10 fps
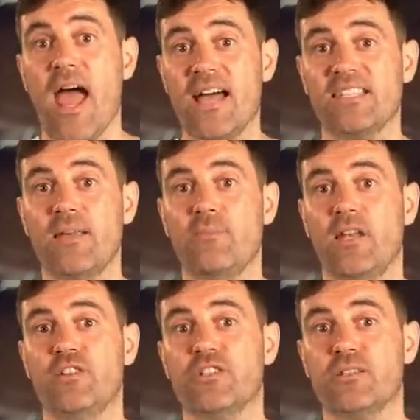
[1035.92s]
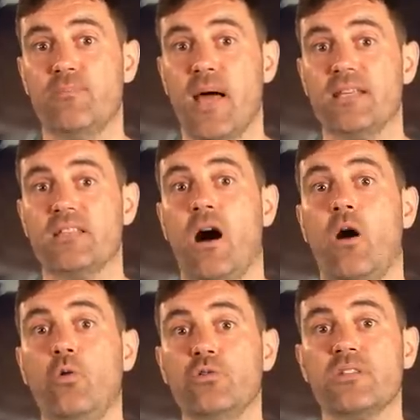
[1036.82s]
asset managers and banks
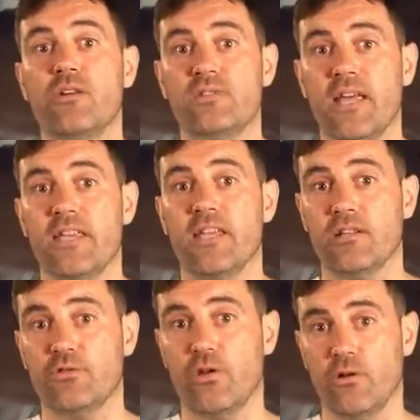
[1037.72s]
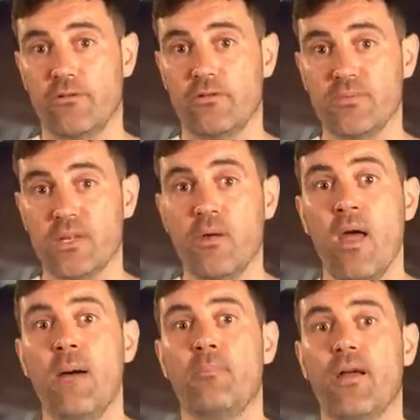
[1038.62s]
are also taking control of crypto
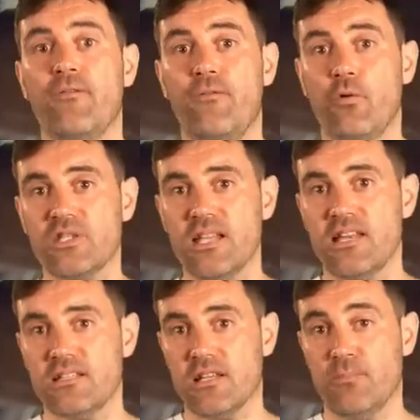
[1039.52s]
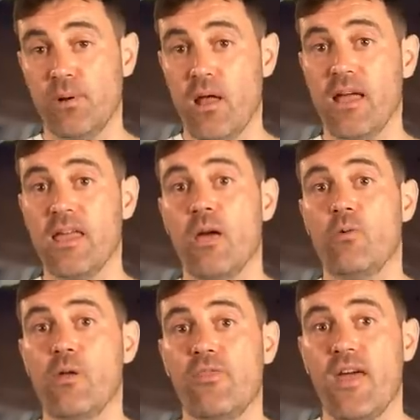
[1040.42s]
by forcing it to comply
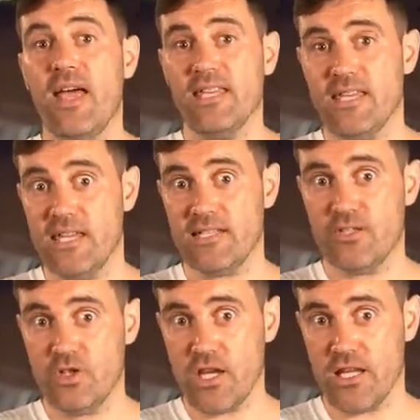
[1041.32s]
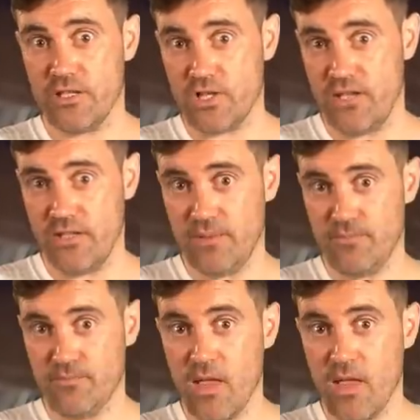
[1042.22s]
with their ESG agenda.